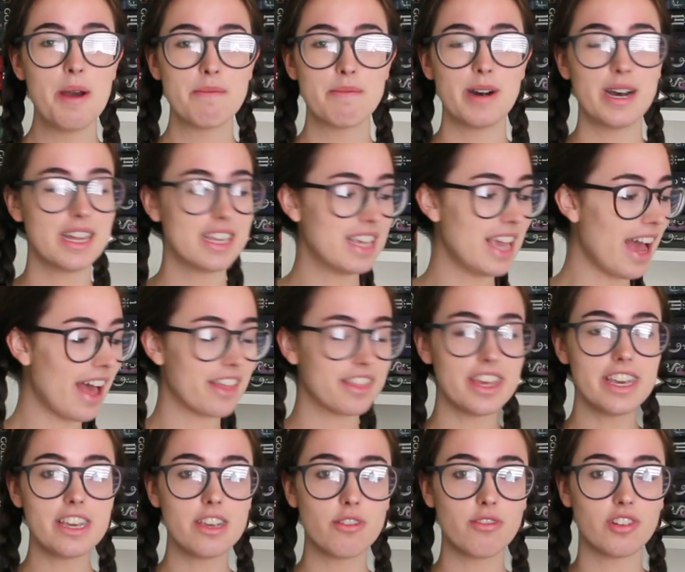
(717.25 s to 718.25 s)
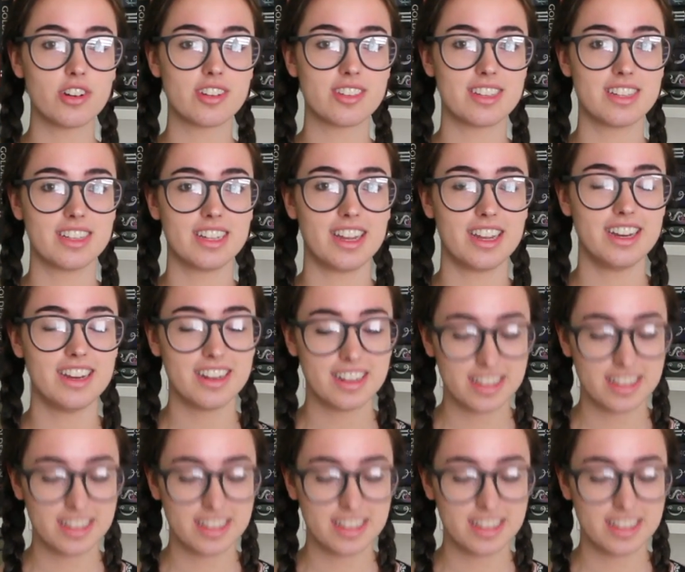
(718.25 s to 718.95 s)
But yeah, thank you First In Line.